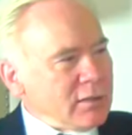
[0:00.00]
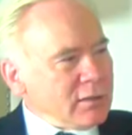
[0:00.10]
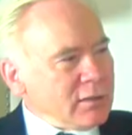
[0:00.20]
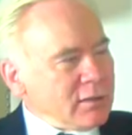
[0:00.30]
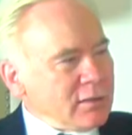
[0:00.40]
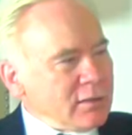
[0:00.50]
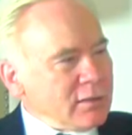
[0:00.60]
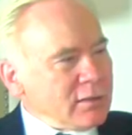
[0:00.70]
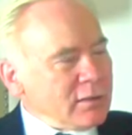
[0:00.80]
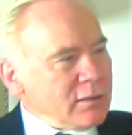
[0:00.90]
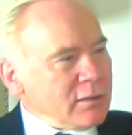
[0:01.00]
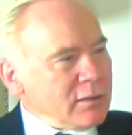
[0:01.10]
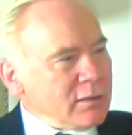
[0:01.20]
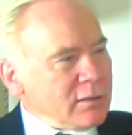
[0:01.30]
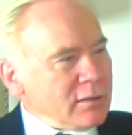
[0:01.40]

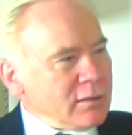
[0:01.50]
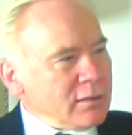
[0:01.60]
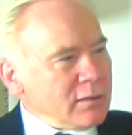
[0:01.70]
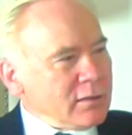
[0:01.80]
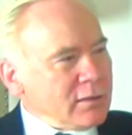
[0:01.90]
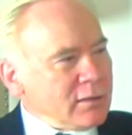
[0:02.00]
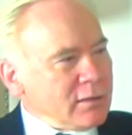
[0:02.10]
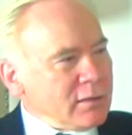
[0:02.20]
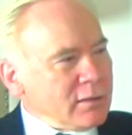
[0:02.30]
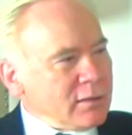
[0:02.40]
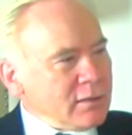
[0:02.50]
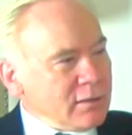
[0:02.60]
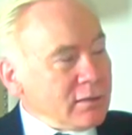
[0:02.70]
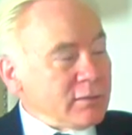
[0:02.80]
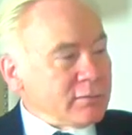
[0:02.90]

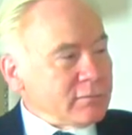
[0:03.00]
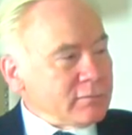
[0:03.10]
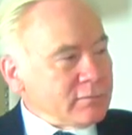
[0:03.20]
[no speech]